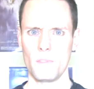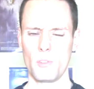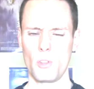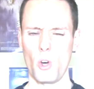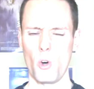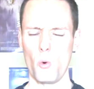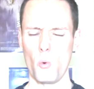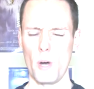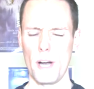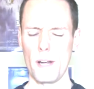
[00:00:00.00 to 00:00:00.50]

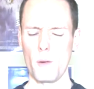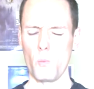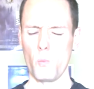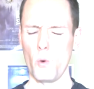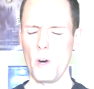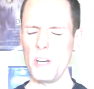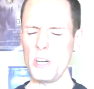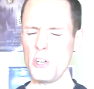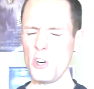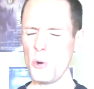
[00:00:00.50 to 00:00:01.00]
Though I
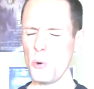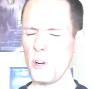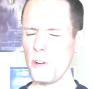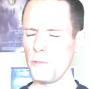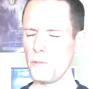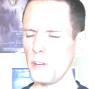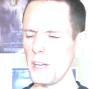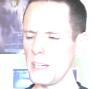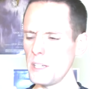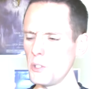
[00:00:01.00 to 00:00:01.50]
wonder
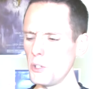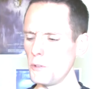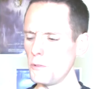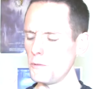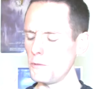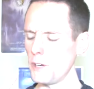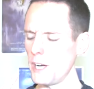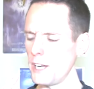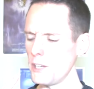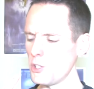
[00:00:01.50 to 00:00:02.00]
if I could
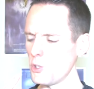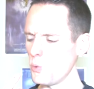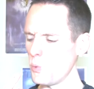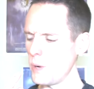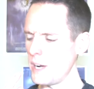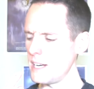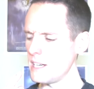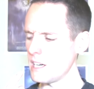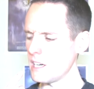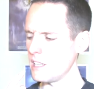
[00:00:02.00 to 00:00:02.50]
find a
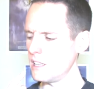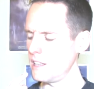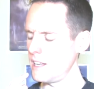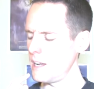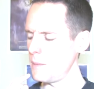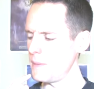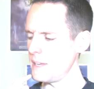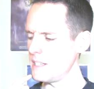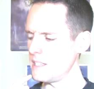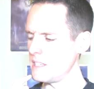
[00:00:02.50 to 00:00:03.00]
way to
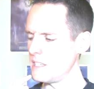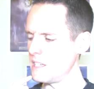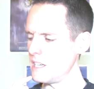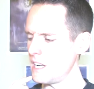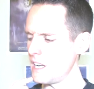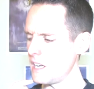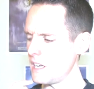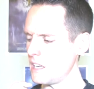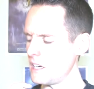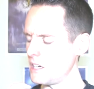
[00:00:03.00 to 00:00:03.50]
claim it
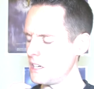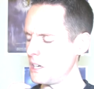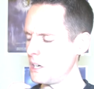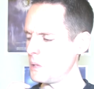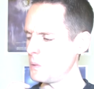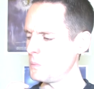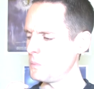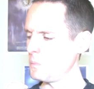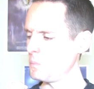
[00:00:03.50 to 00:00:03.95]
did.